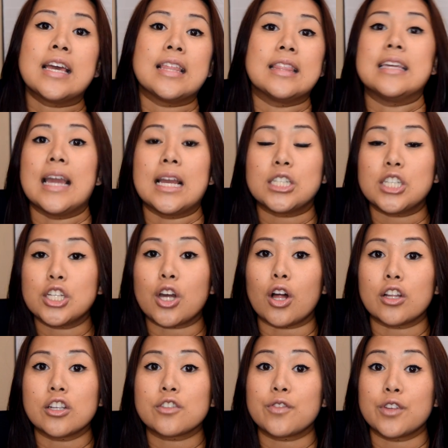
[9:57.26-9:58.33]
the
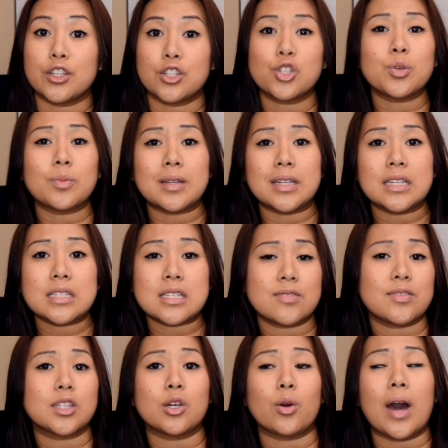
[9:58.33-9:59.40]
$18 for the two minis
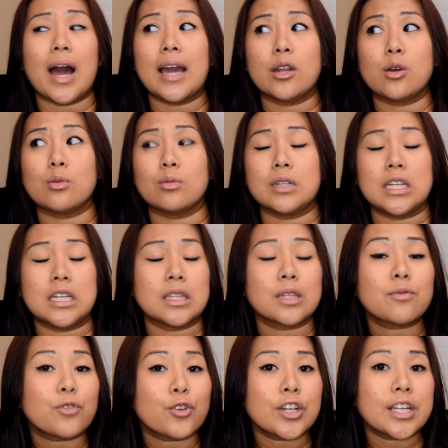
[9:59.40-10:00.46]
even though I don't need
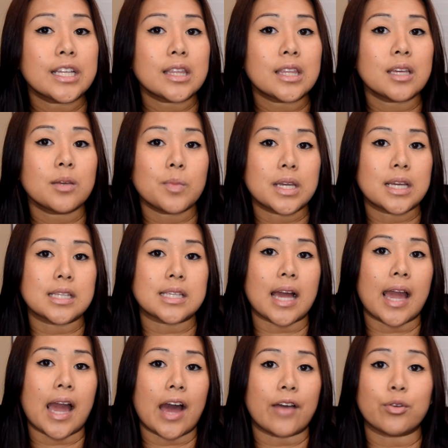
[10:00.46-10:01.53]
them for anything because I
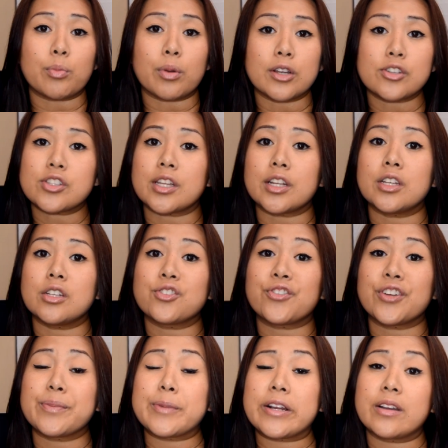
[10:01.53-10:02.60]
have a brush that I use
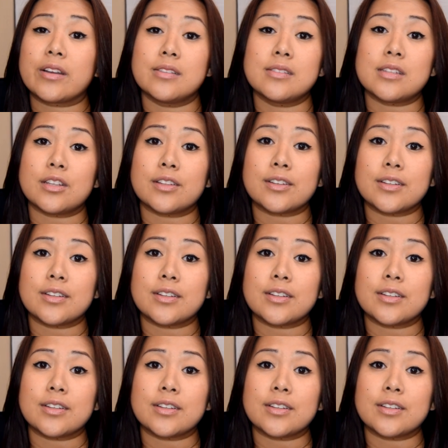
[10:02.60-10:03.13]
from concealer